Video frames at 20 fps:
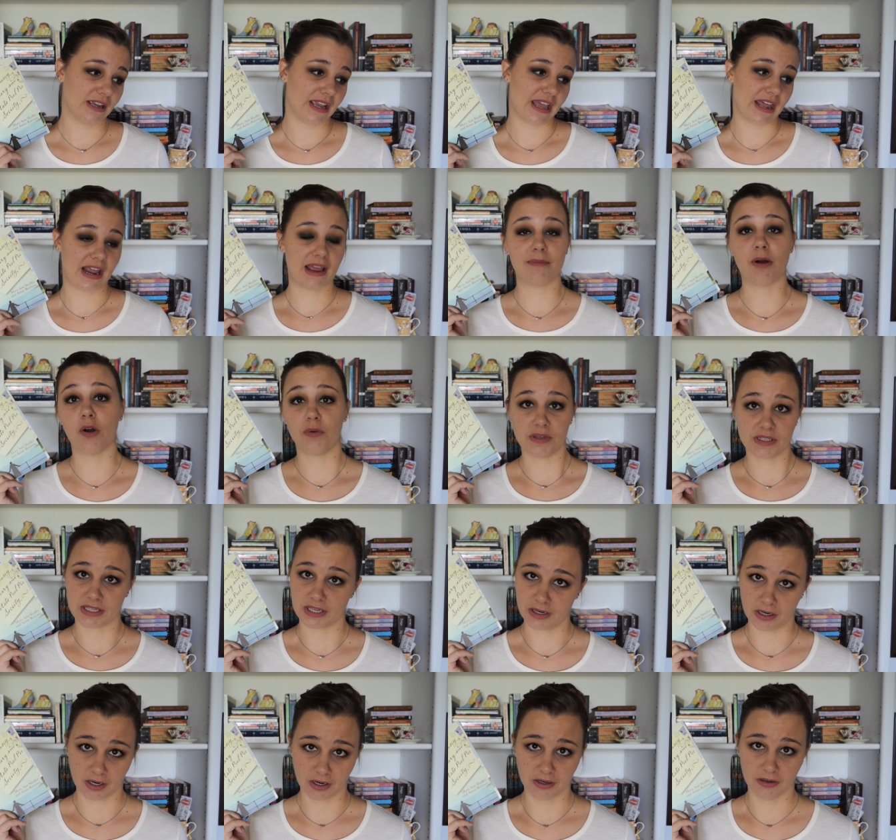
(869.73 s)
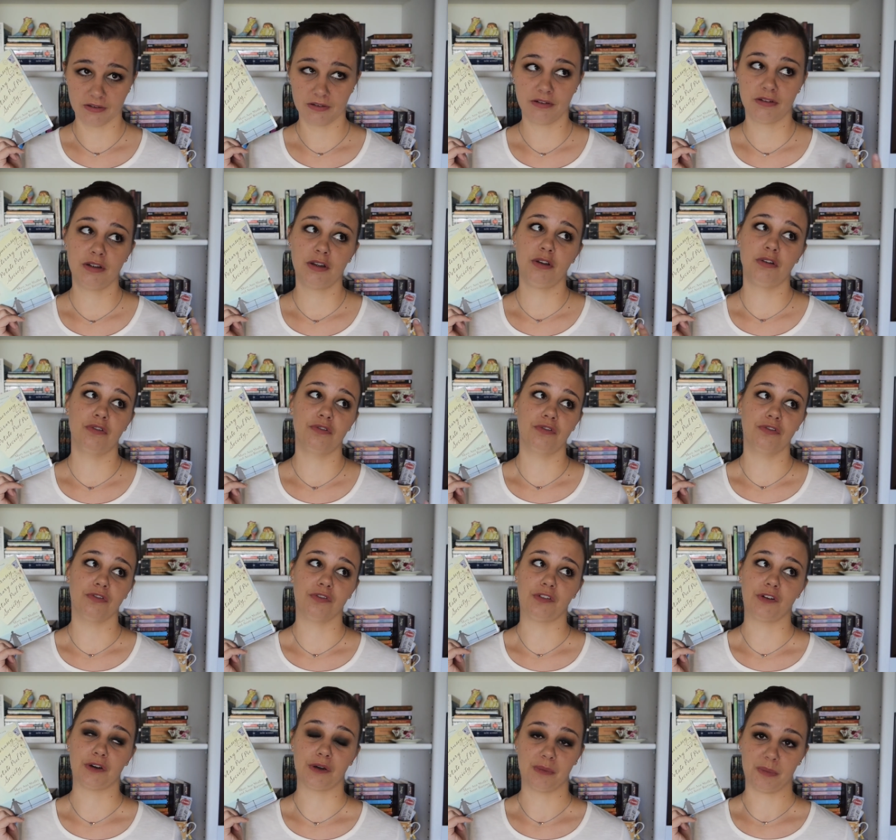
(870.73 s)
And I'm always here
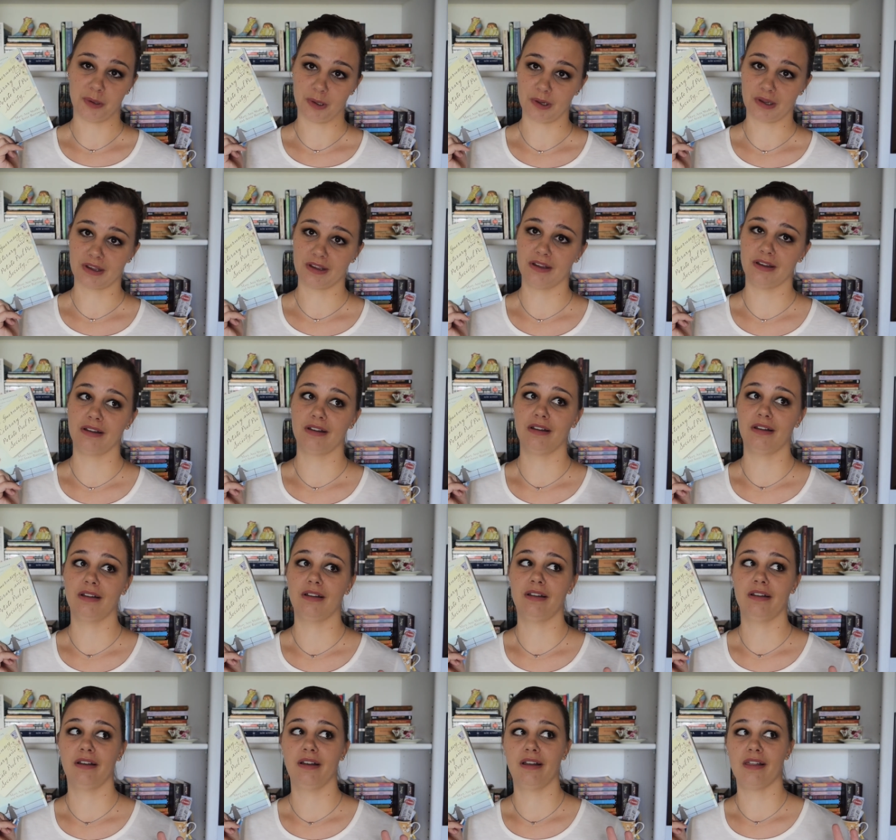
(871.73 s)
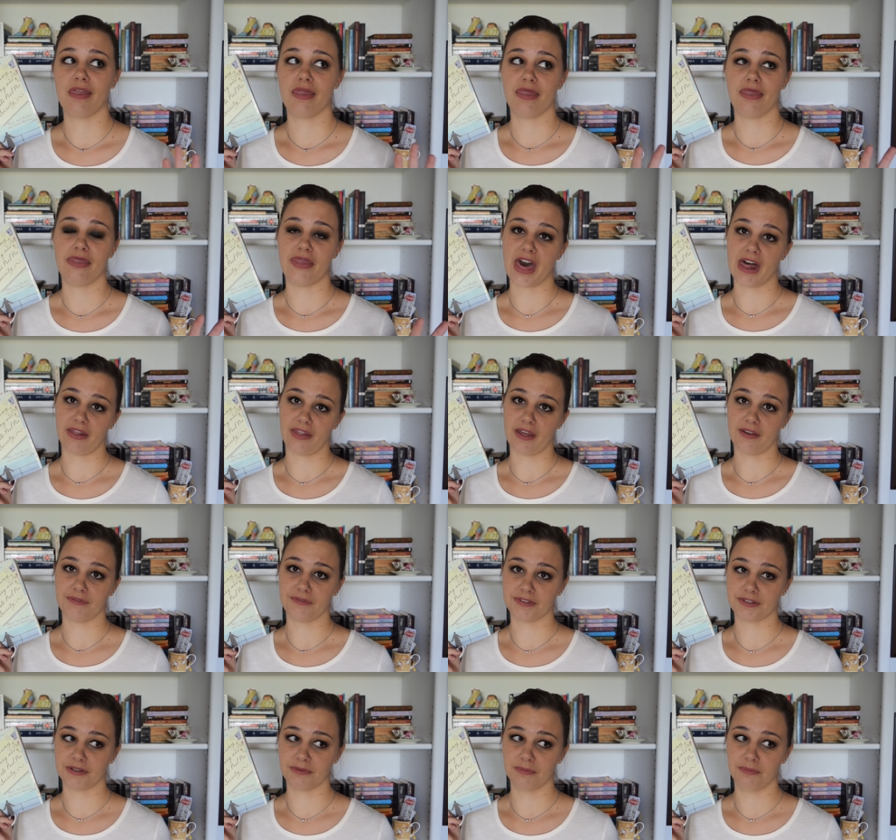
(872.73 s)
for a book that
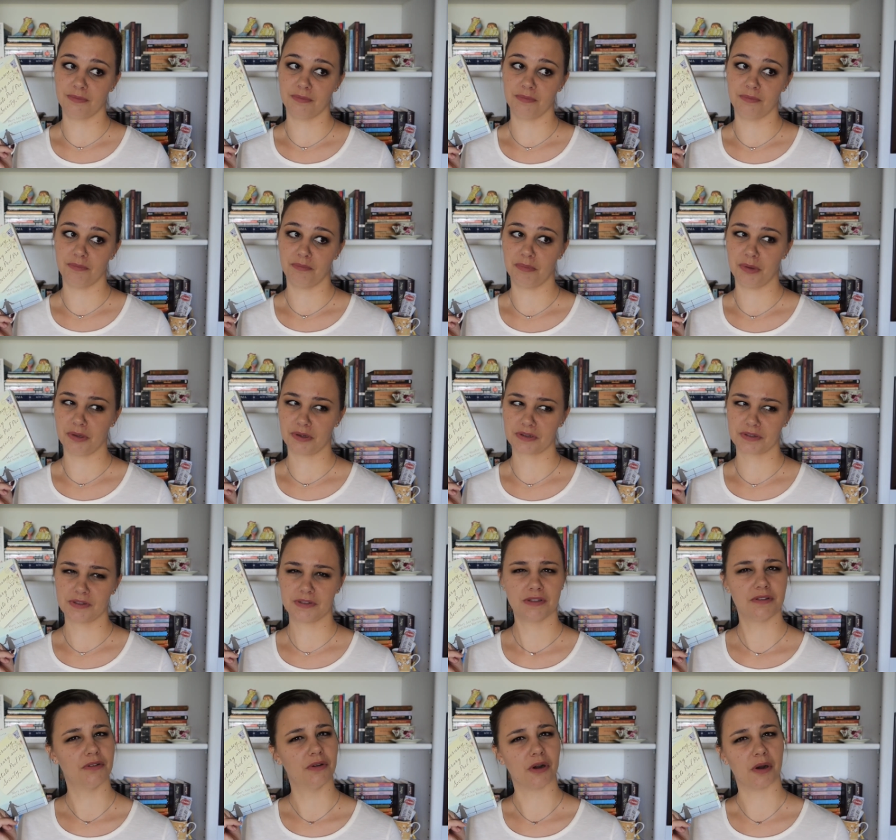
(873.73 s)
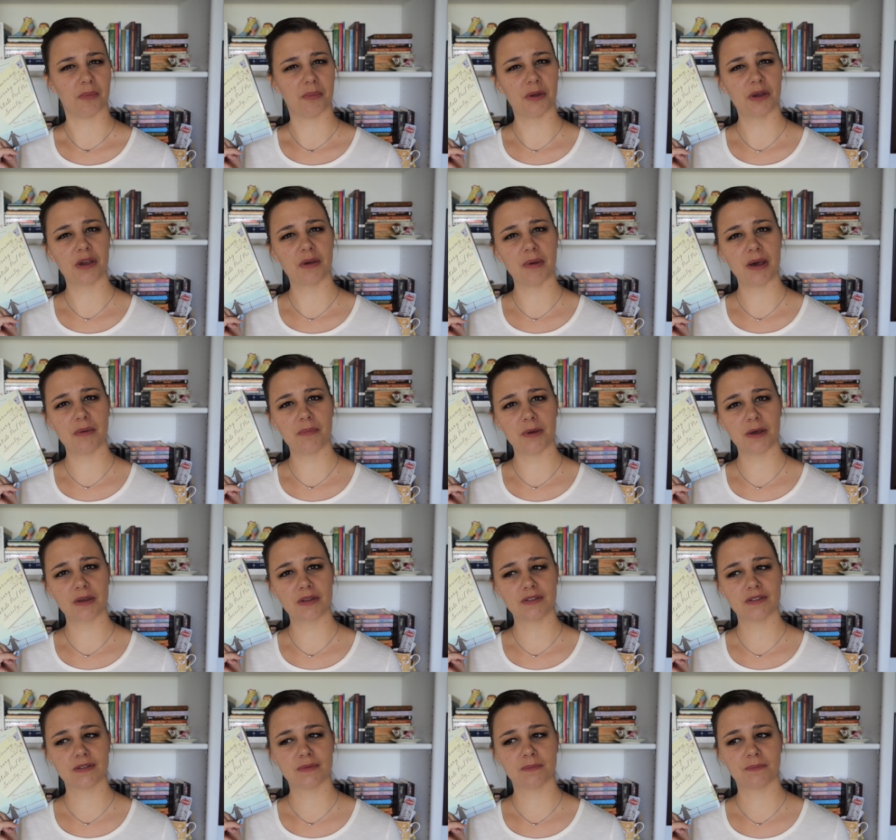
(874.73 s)
loves books or a book about
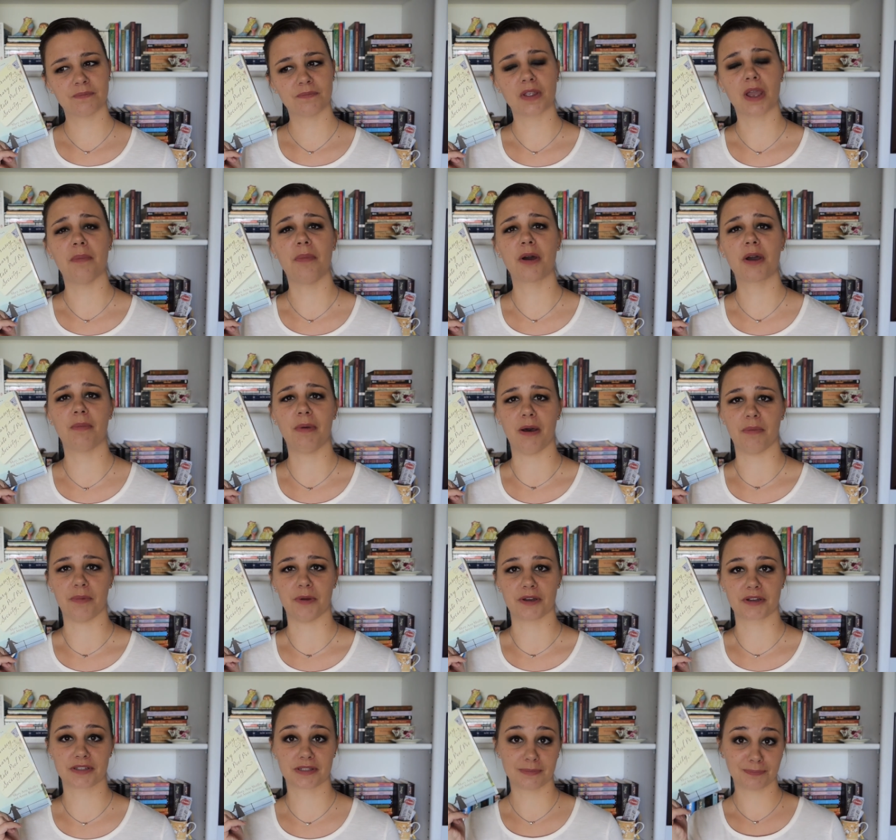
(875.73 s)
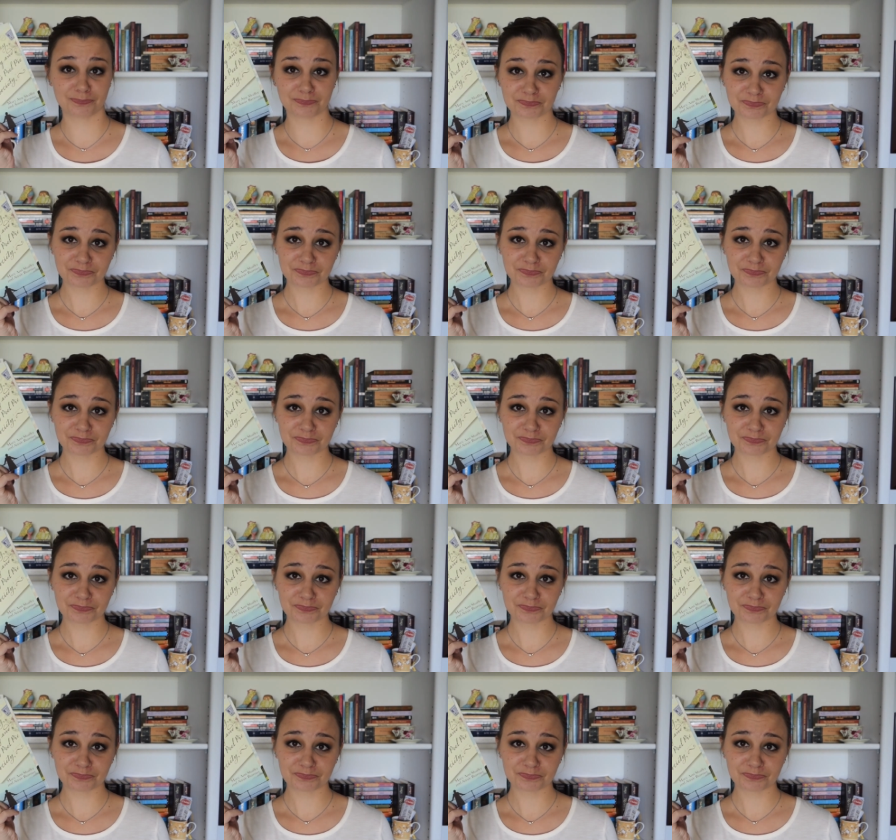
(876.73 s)
books, a book about books.